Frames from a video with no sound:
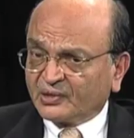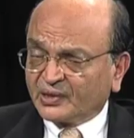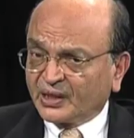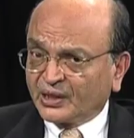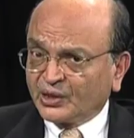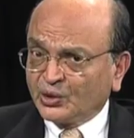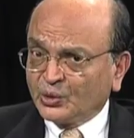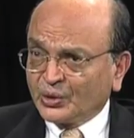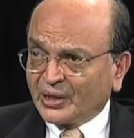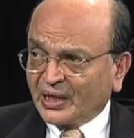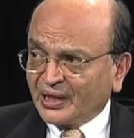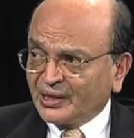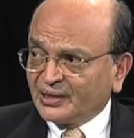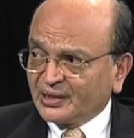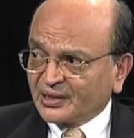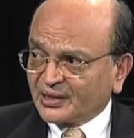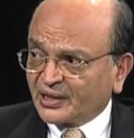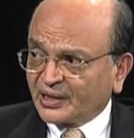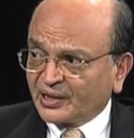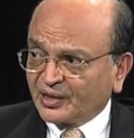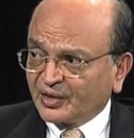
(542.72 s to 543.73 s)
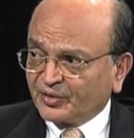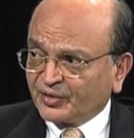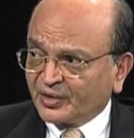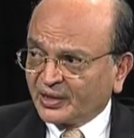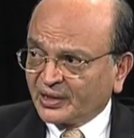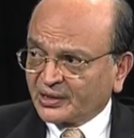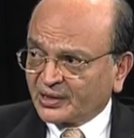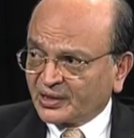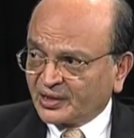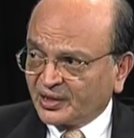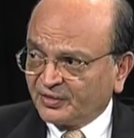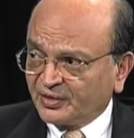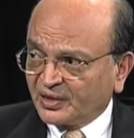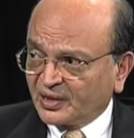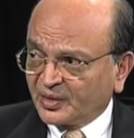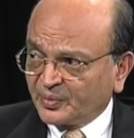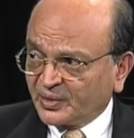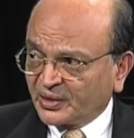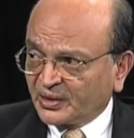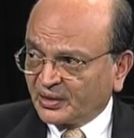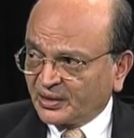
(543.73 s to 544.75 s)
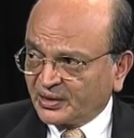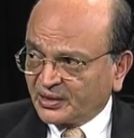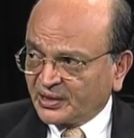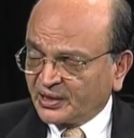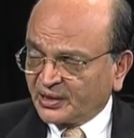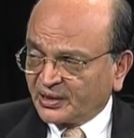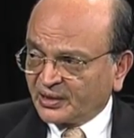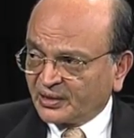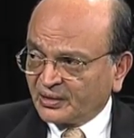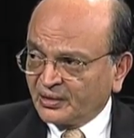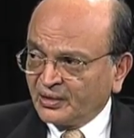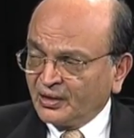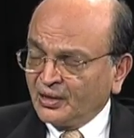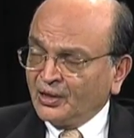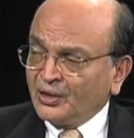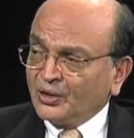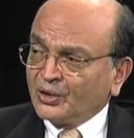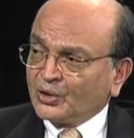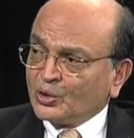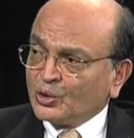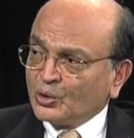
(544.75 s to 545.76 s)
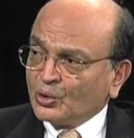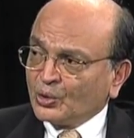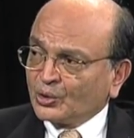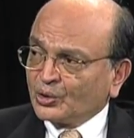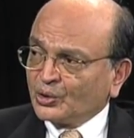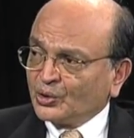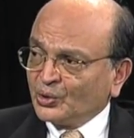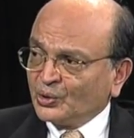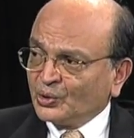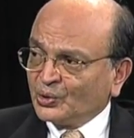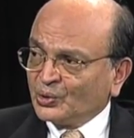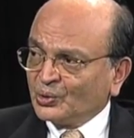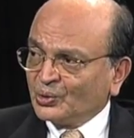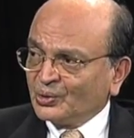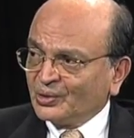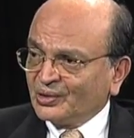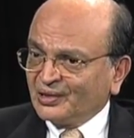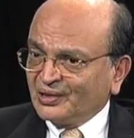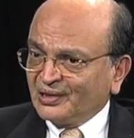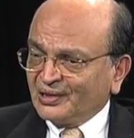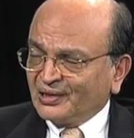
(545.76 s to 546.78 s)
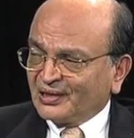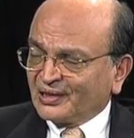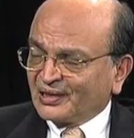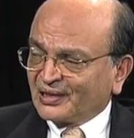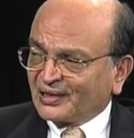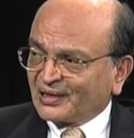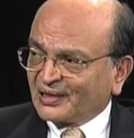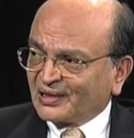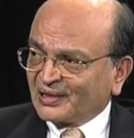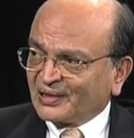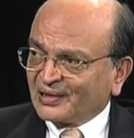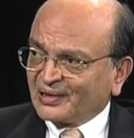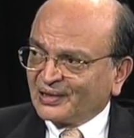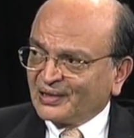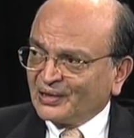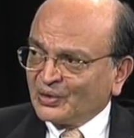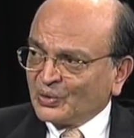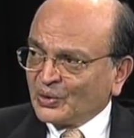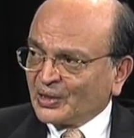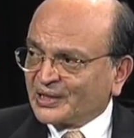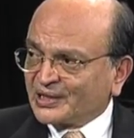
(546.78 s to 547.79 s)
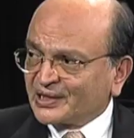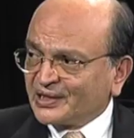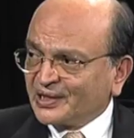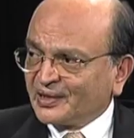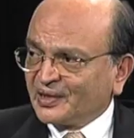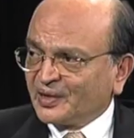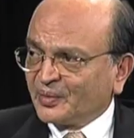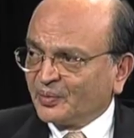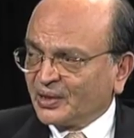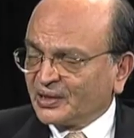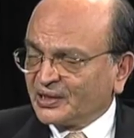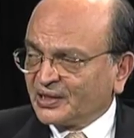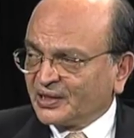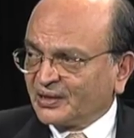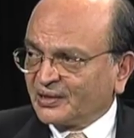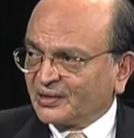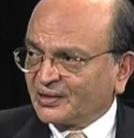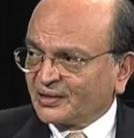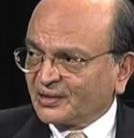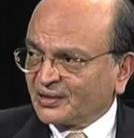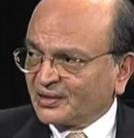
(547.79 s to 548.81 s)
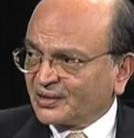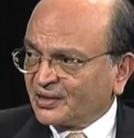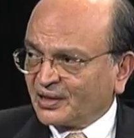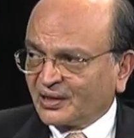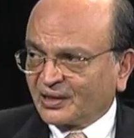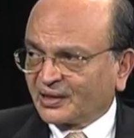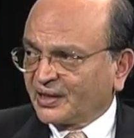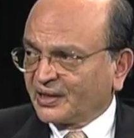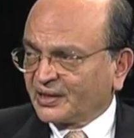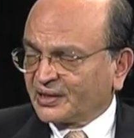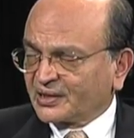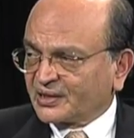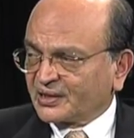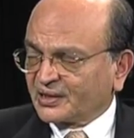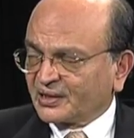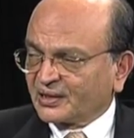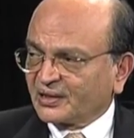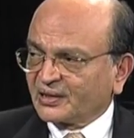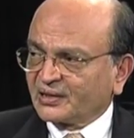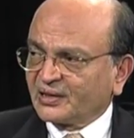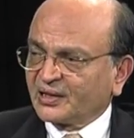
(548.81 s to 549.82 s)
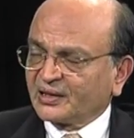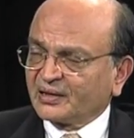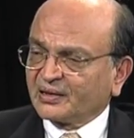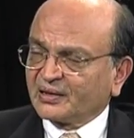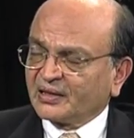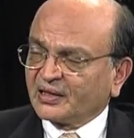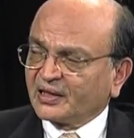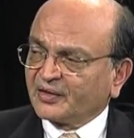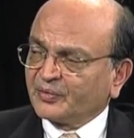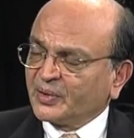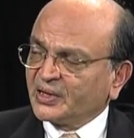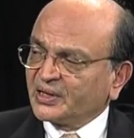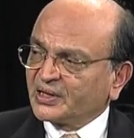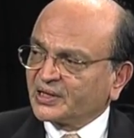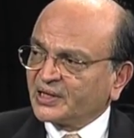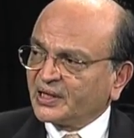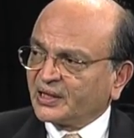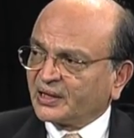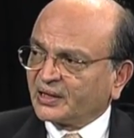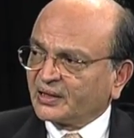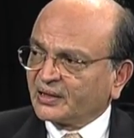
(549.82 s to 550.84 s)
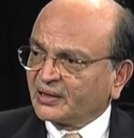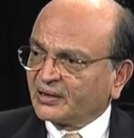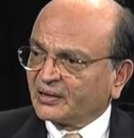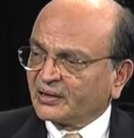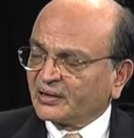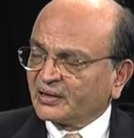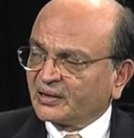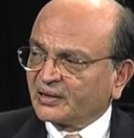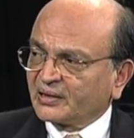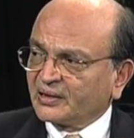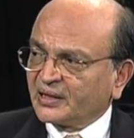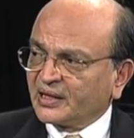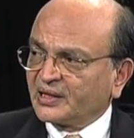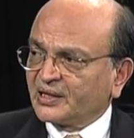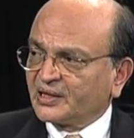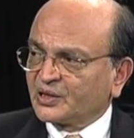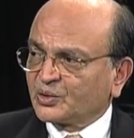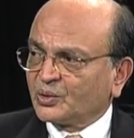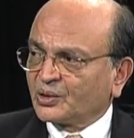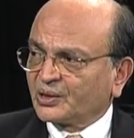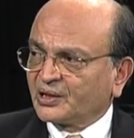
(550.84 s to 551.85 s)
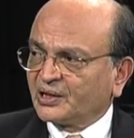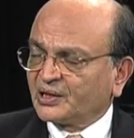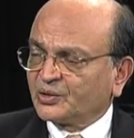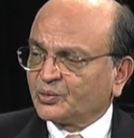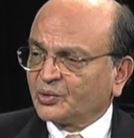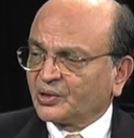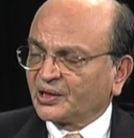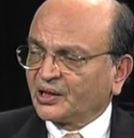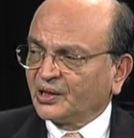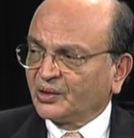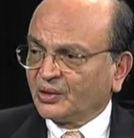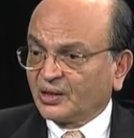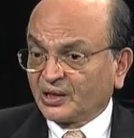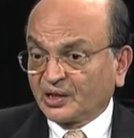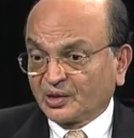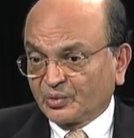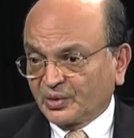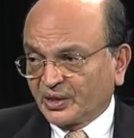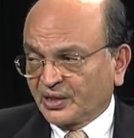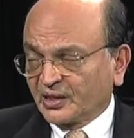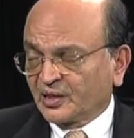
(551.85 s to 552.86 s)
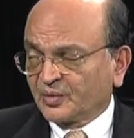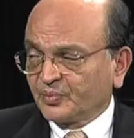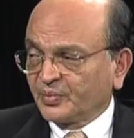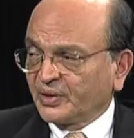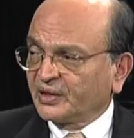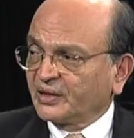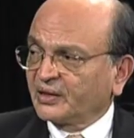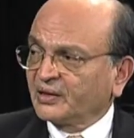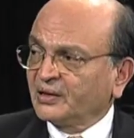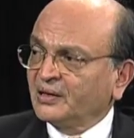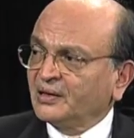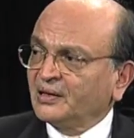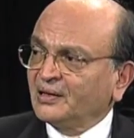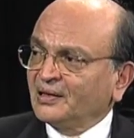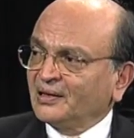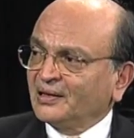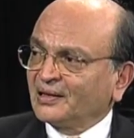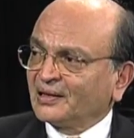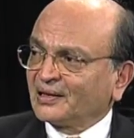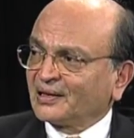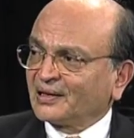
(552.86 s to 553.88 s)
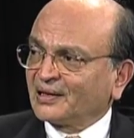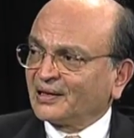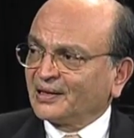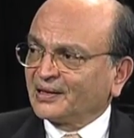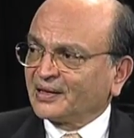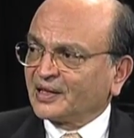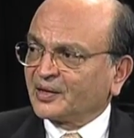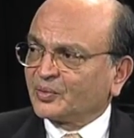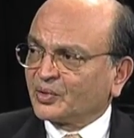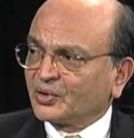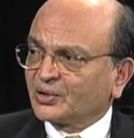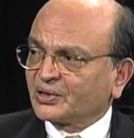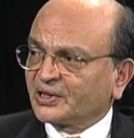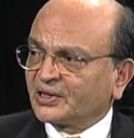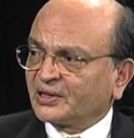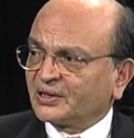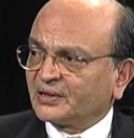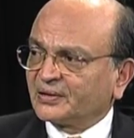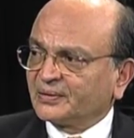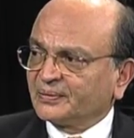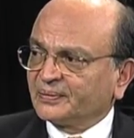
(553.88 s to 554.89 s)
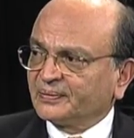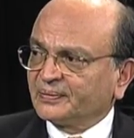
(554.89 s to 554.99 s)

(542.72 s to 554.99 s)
that you neither sacrifice the developmental agenda nor do you uh, you know exceed the budget uh, targets uh, that have been set and uh, that is what he's working on and we are helping uh, in that process.